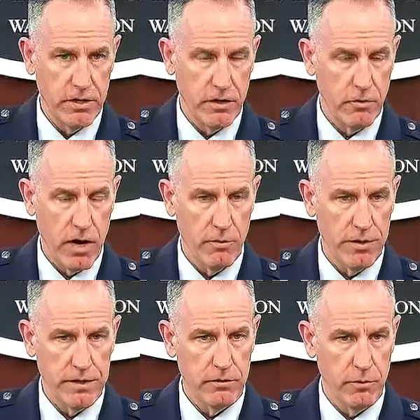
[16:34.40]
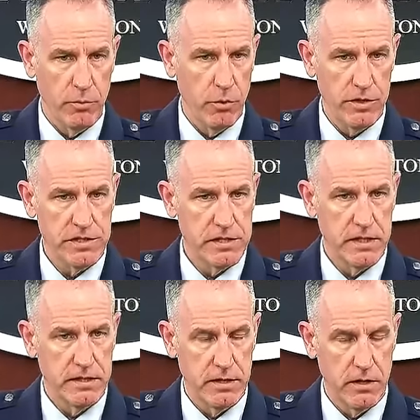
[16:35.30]
corroborate the reports
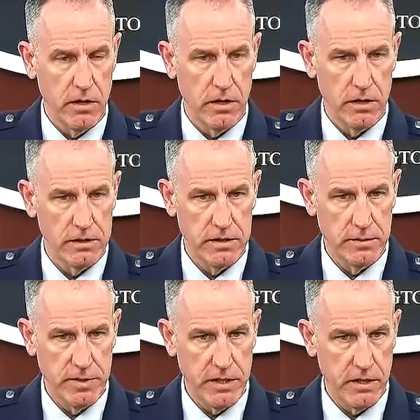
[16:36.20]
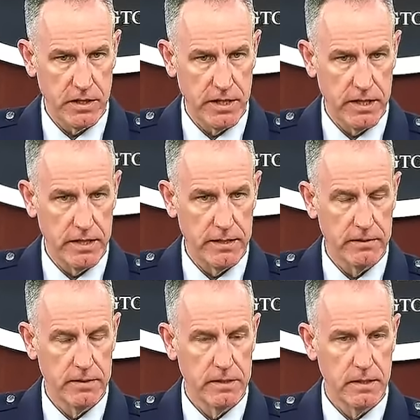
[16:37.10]
that there are DPRK
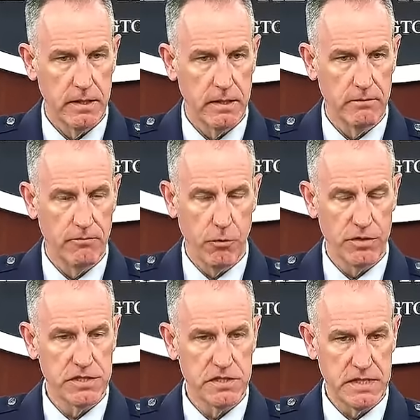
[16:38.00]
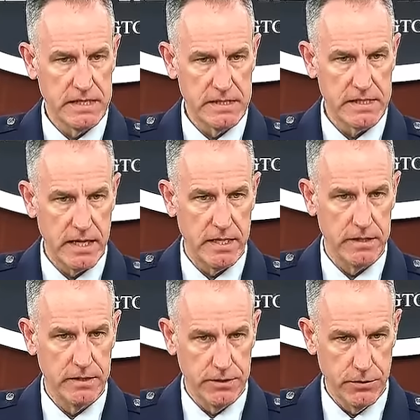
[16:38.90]
forces
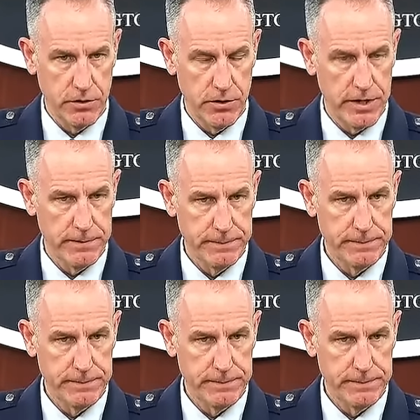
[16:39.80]
inside Ukraine.